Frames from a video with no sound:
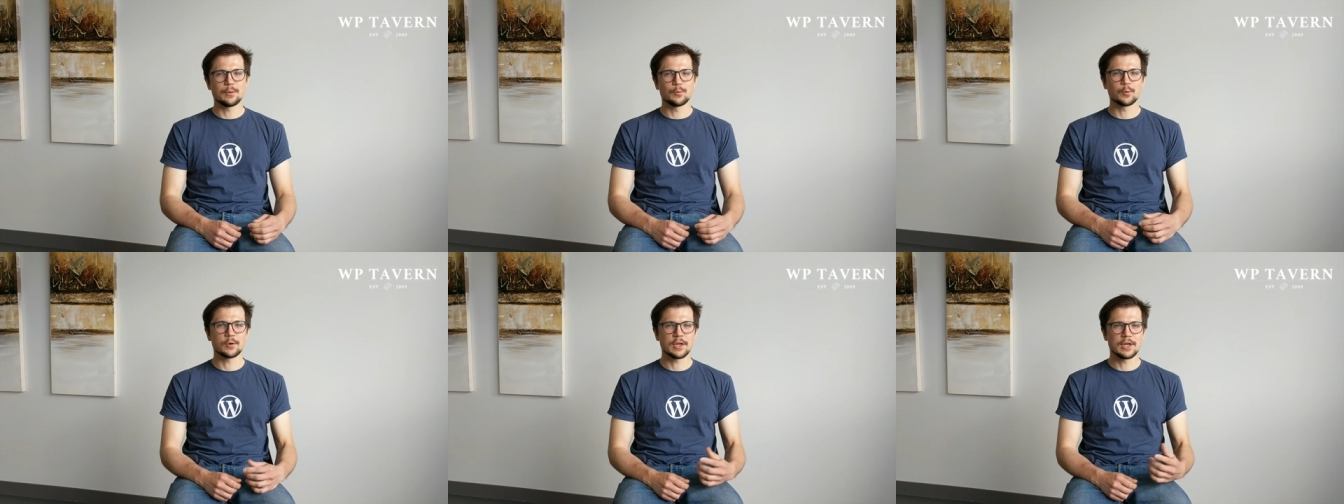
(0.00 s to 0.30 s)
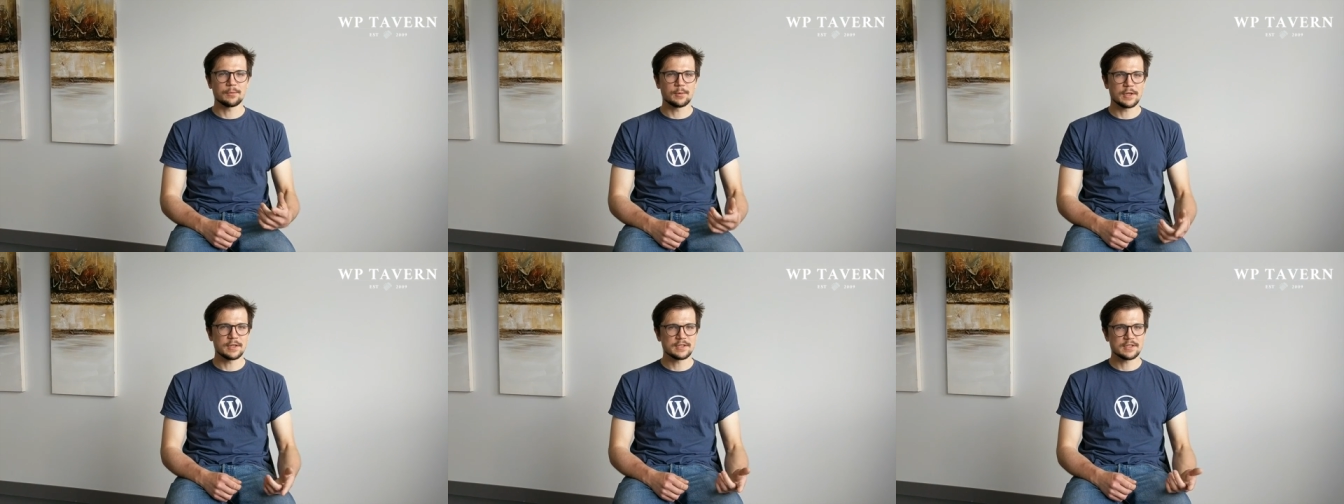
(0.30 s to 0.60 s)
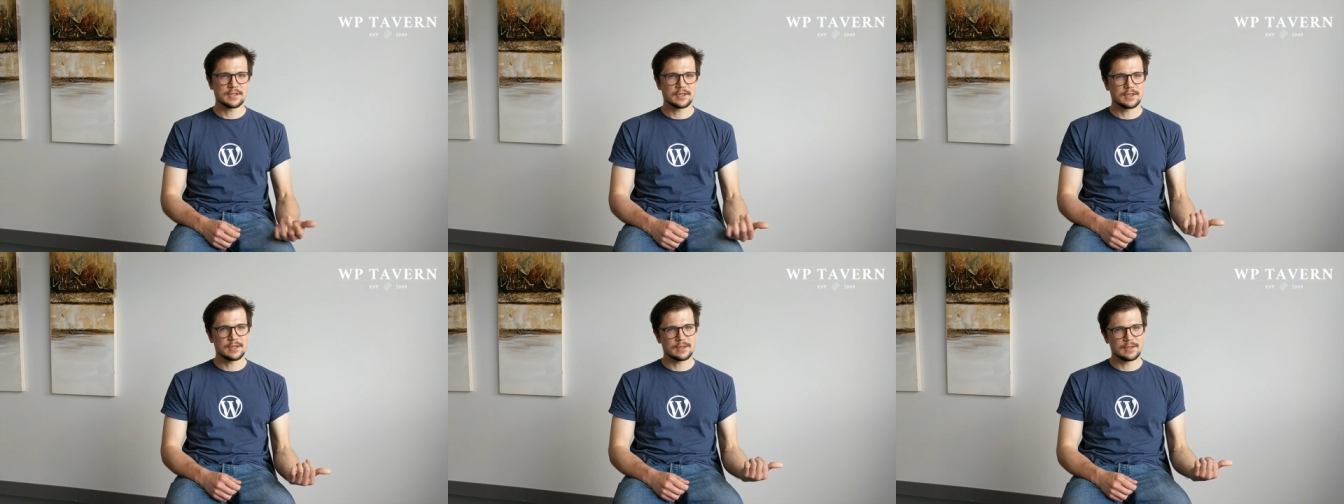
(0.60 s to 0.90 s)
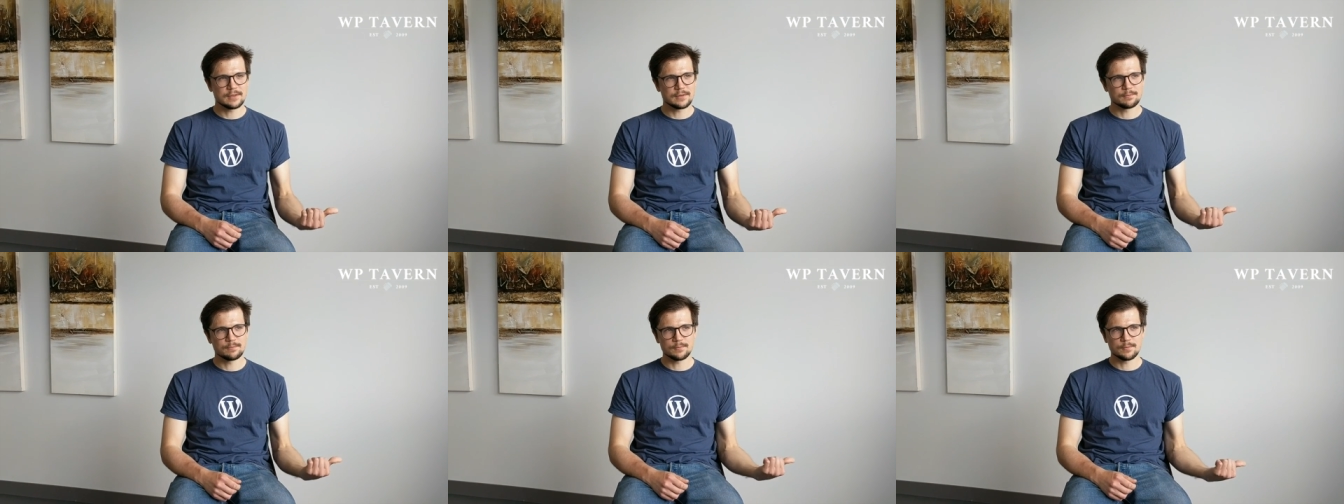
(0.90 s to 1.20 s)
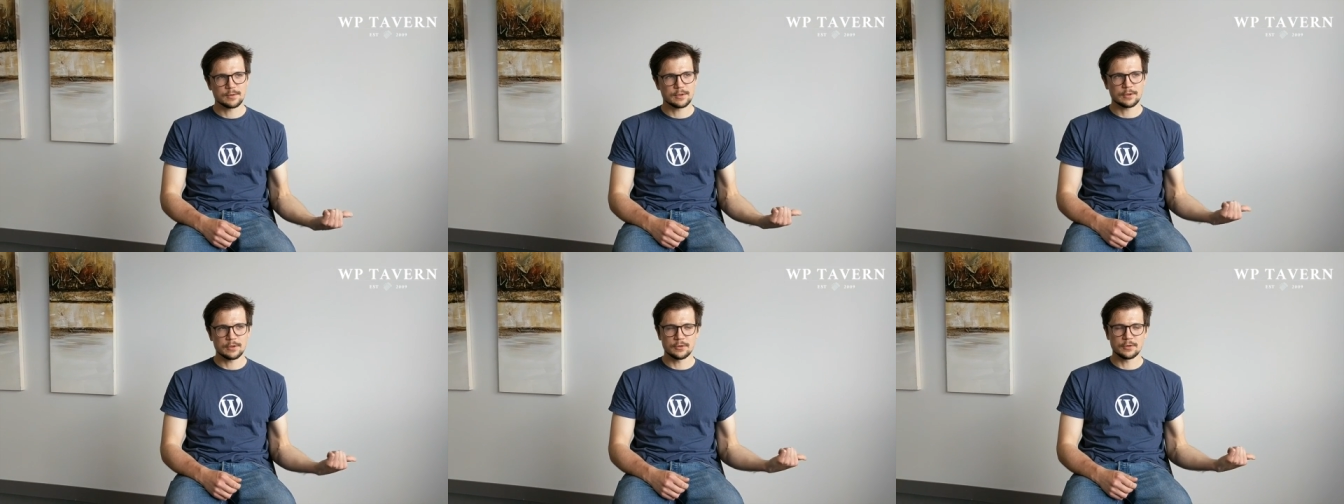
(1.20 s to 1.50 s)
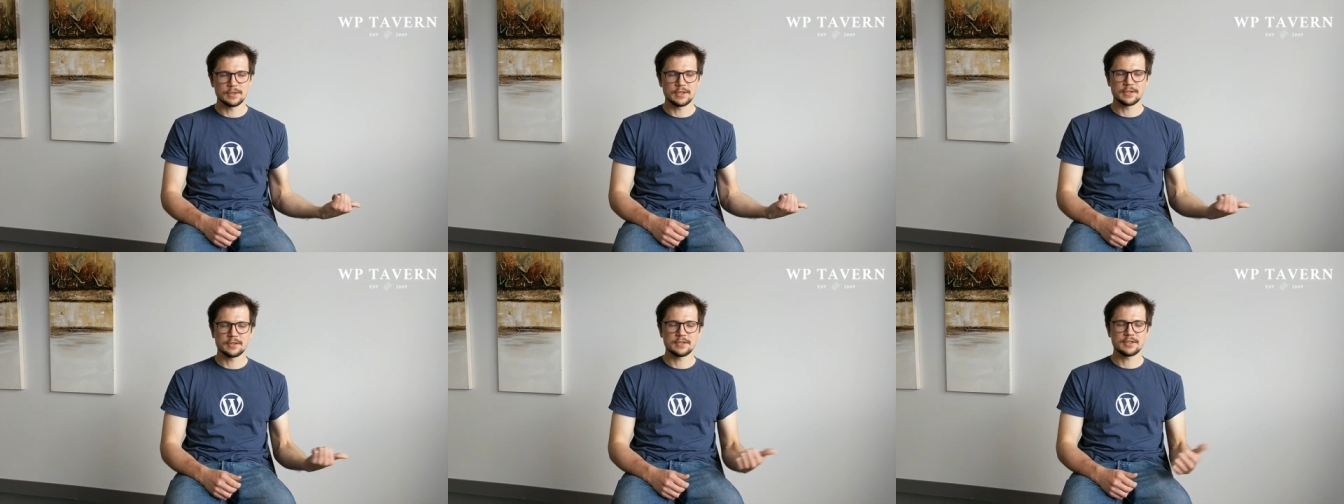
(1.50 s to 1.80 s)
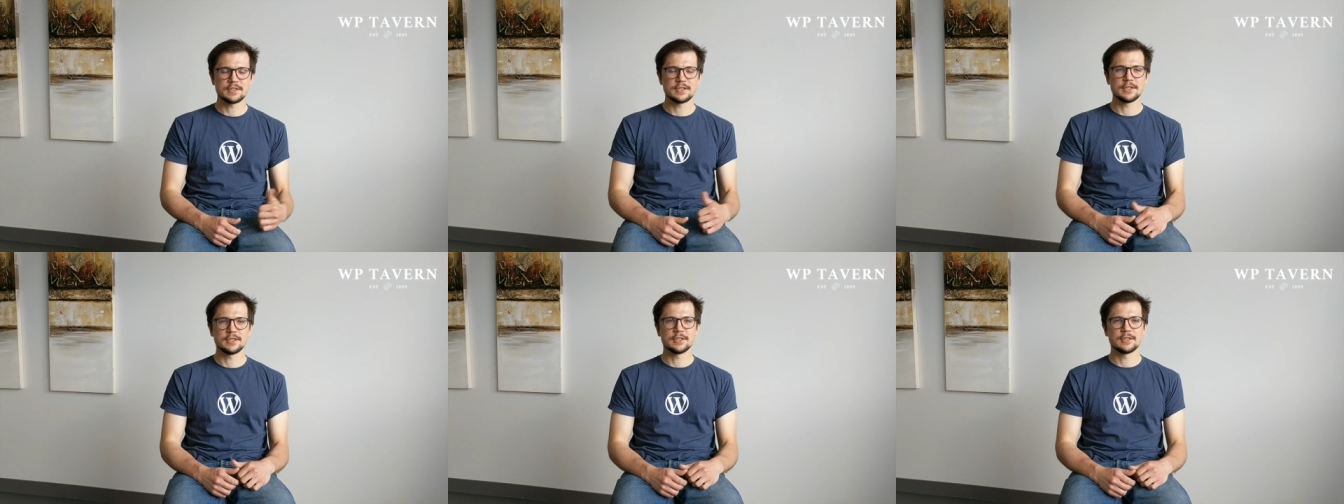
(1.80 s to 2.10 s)
WordCamp Helsinki earlier
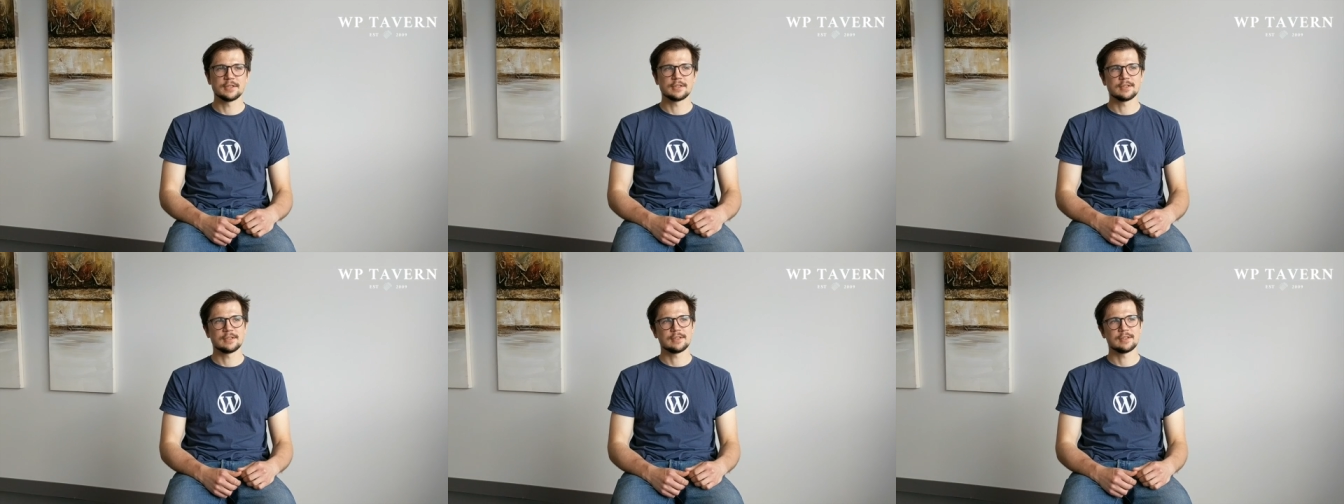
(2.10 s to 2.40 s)
this year.